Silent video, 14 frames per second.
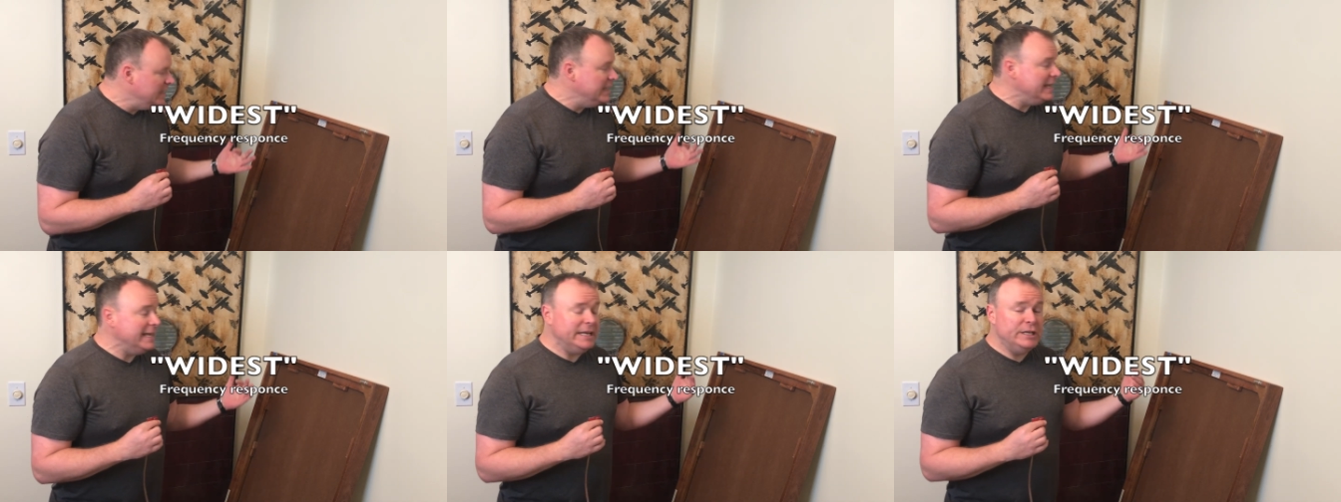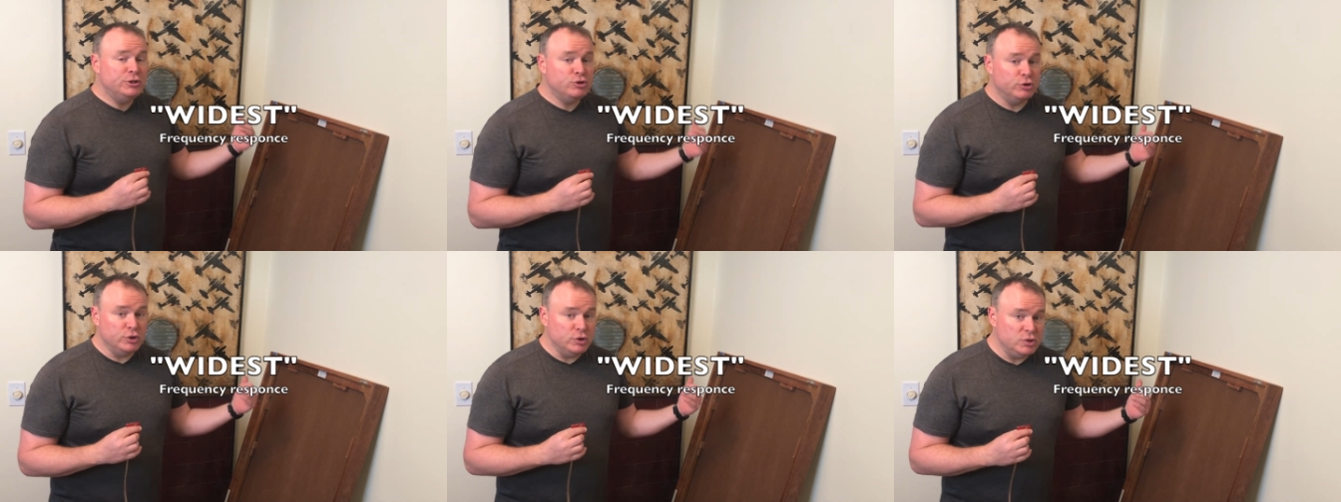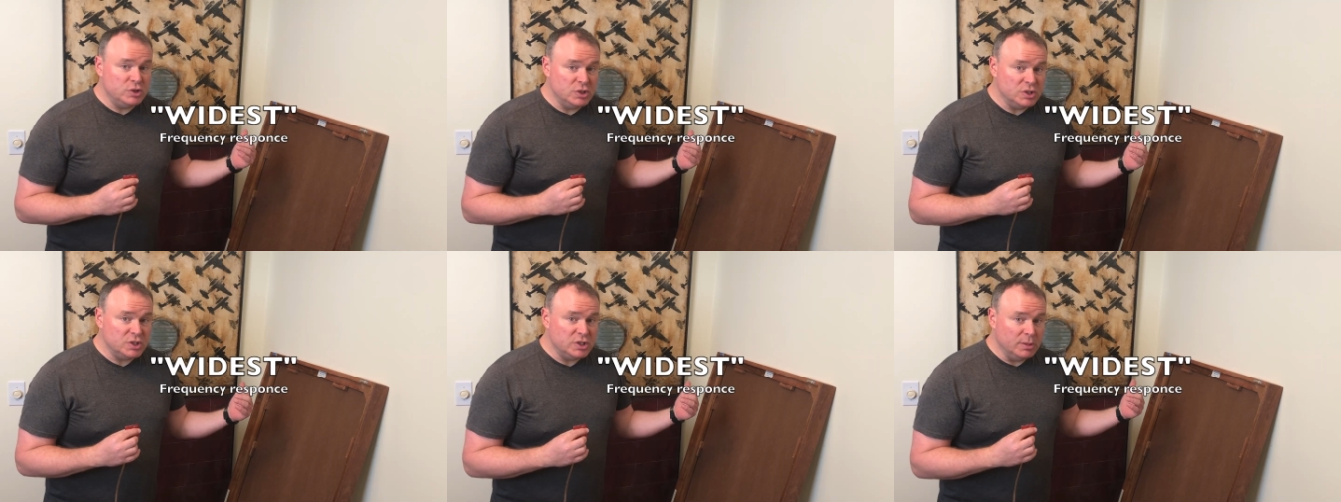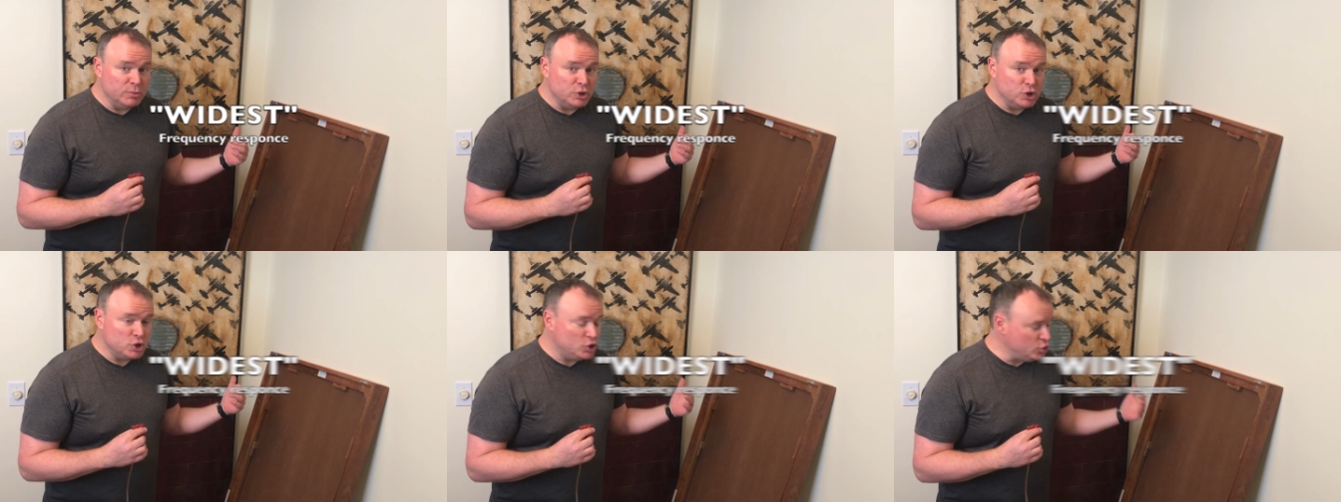It introduces some
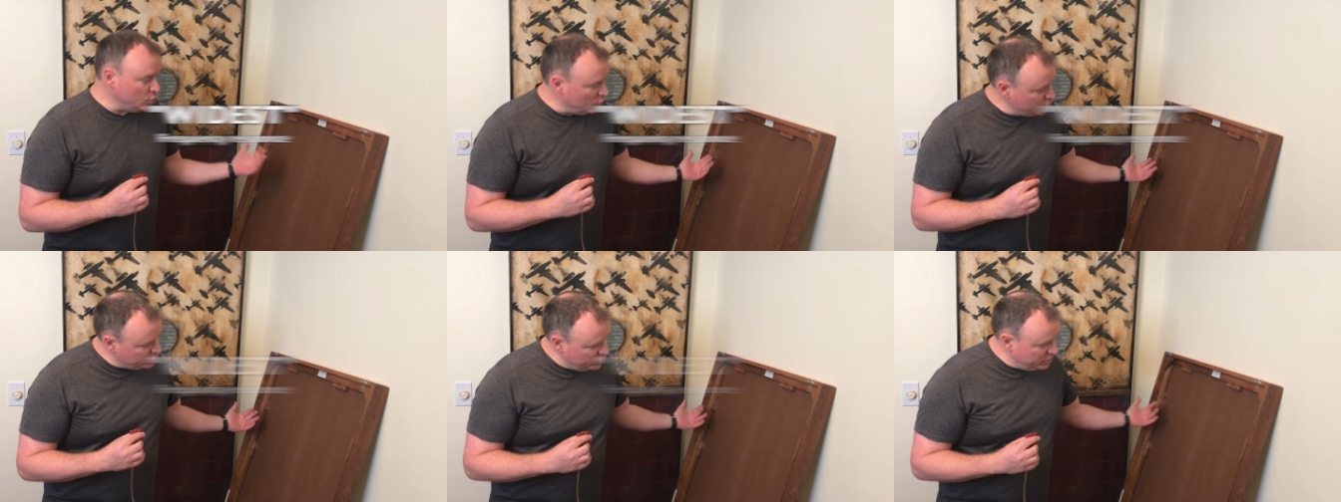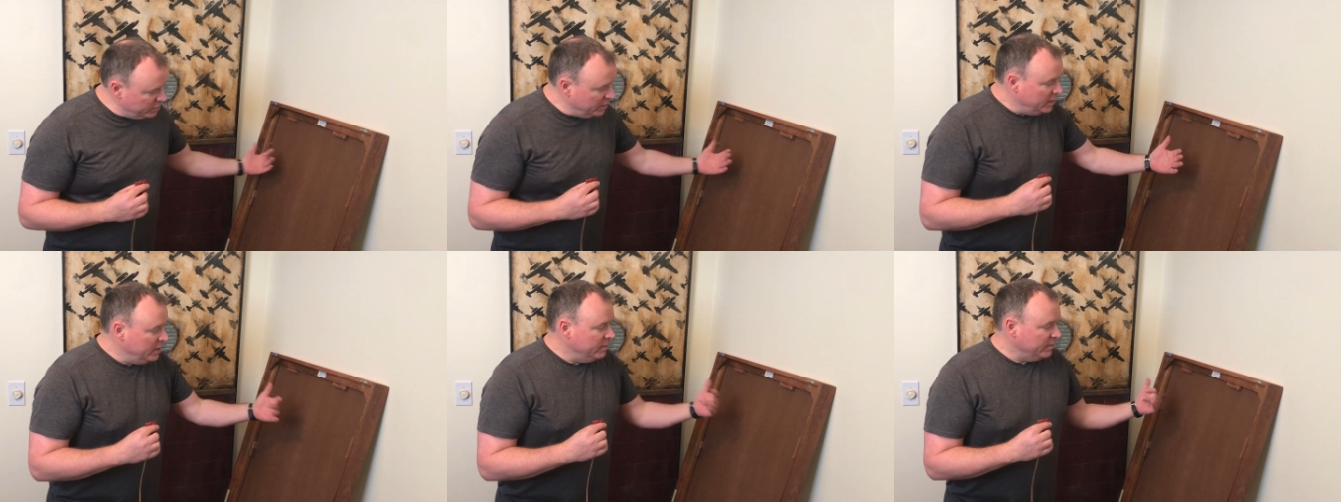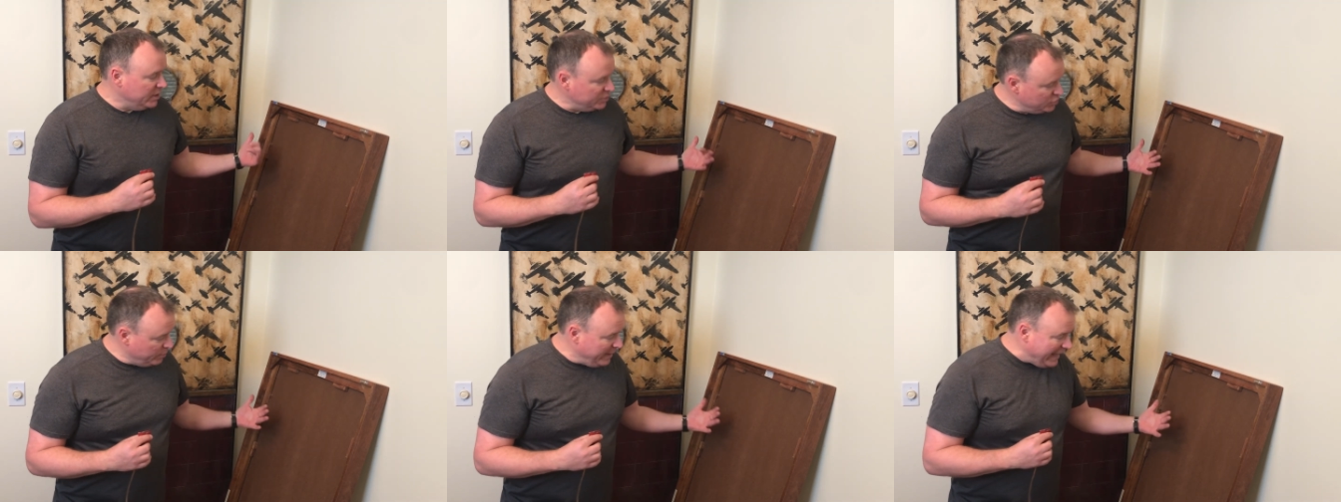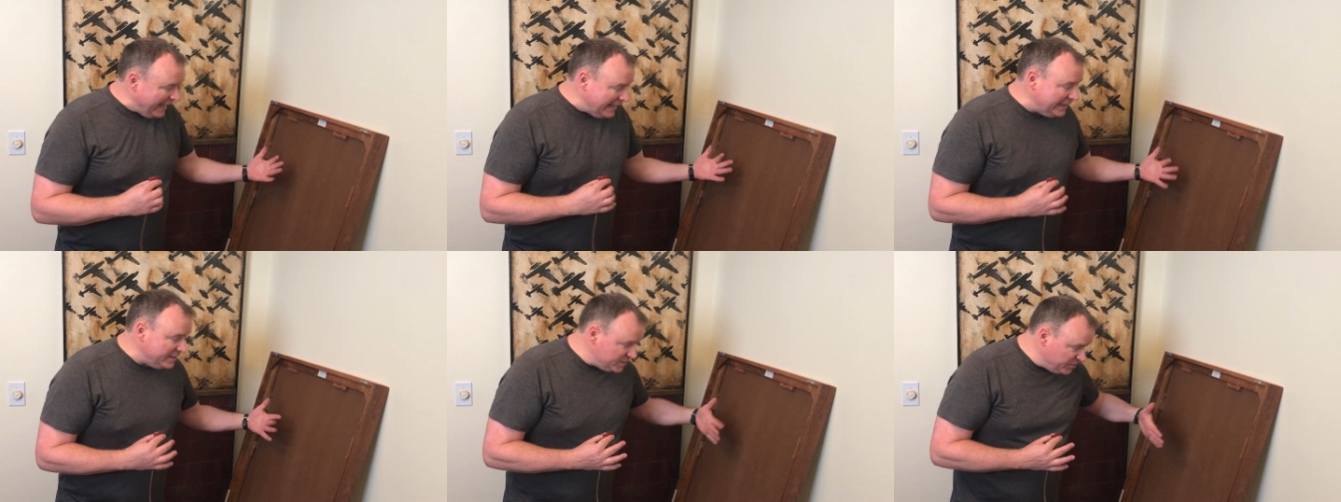distortion because your
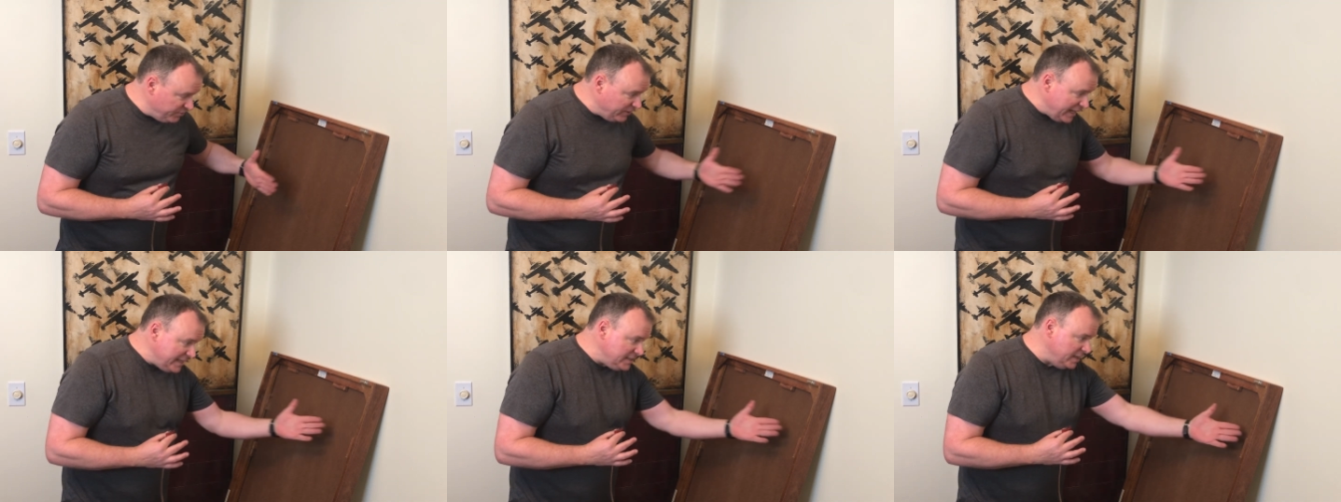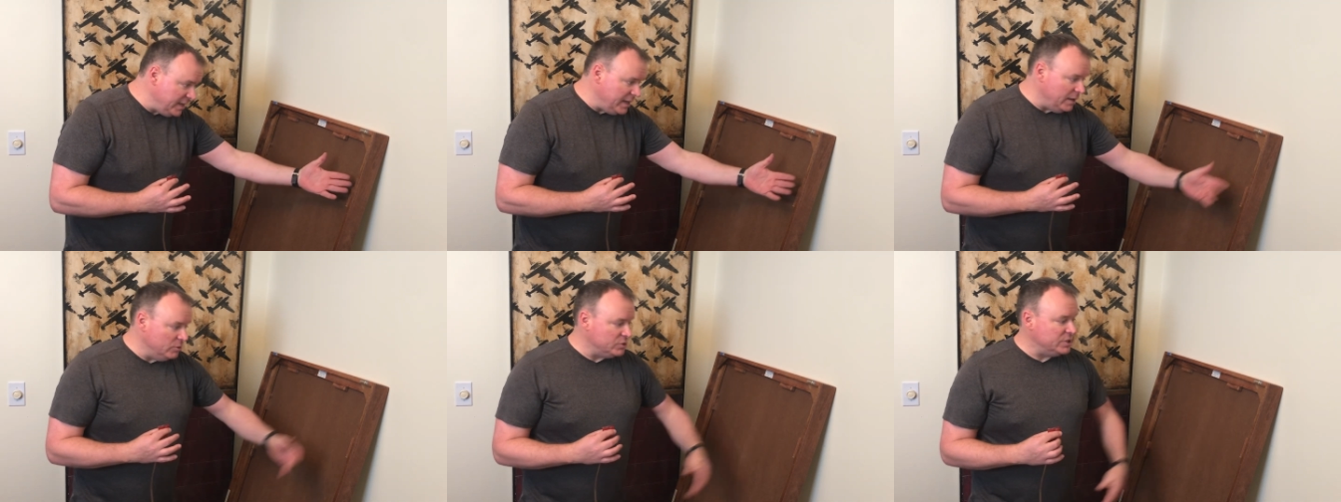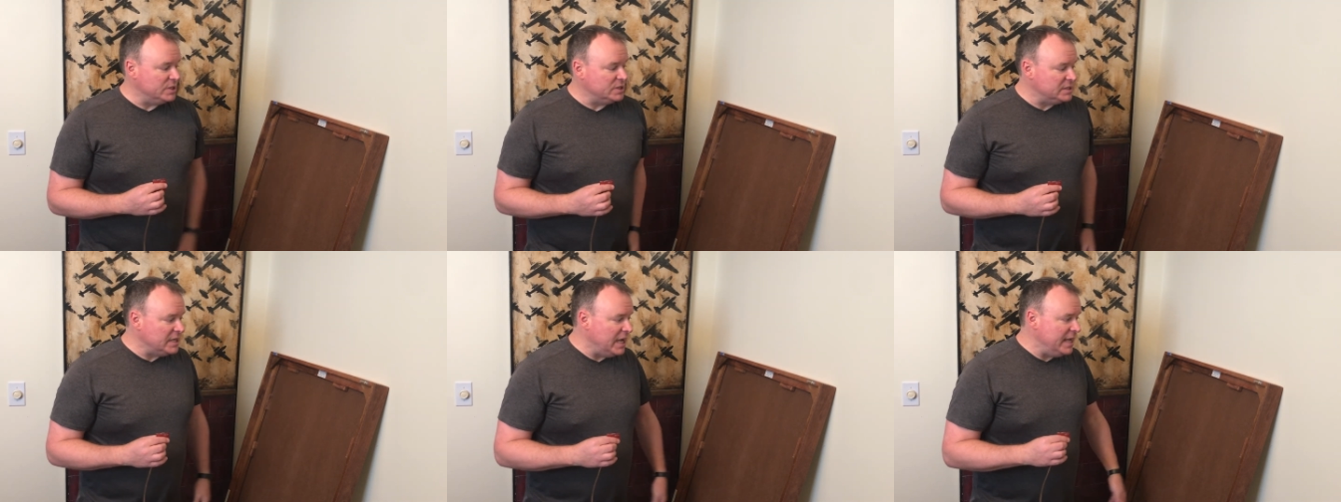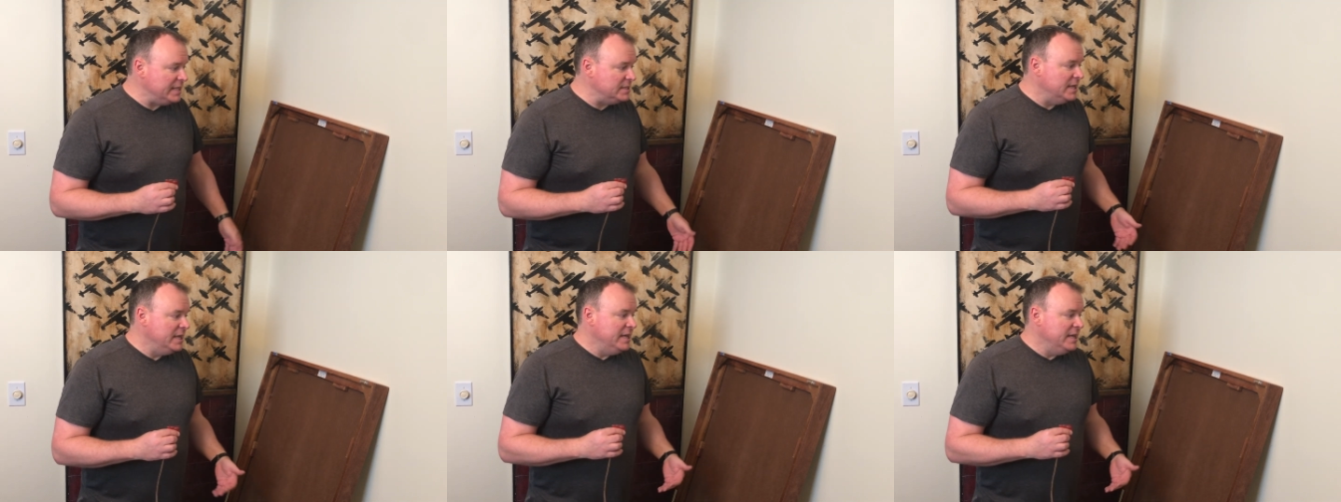panel is flexing out to the sides.